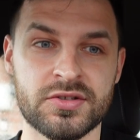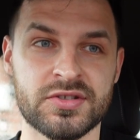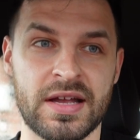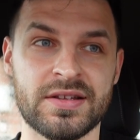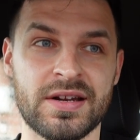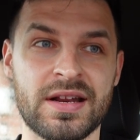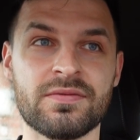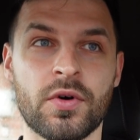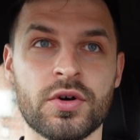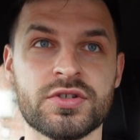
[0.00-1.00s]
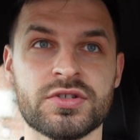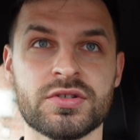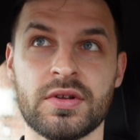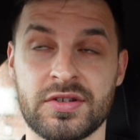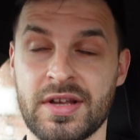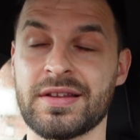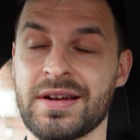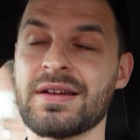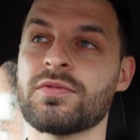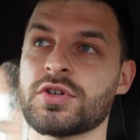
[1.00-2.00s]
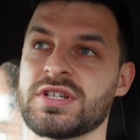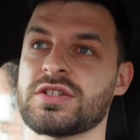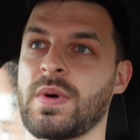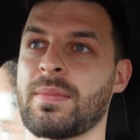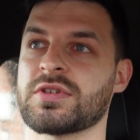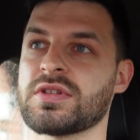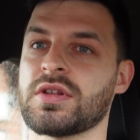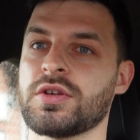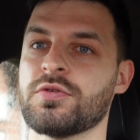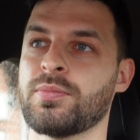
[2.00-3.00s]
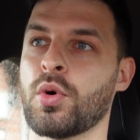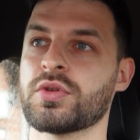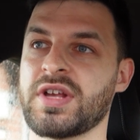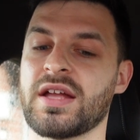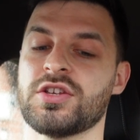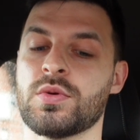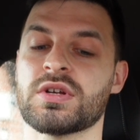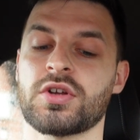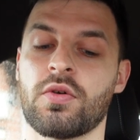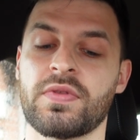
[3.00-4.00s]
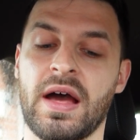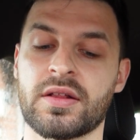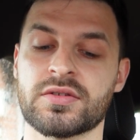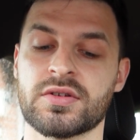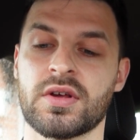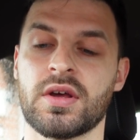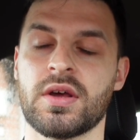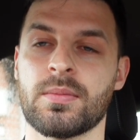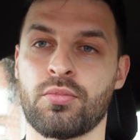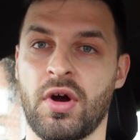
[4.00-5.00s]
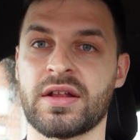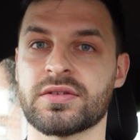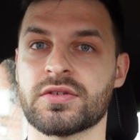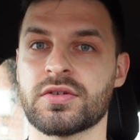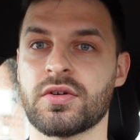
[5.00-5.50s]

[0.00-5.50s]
sending an invoice, sending an invoice into Amazon that you've bought 10 units of that brand